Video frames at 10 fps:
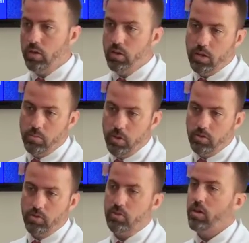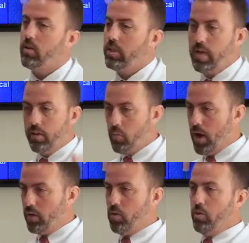You get a meniscus tear, they'd
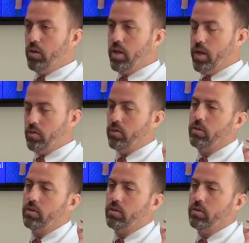whack the whole thing out.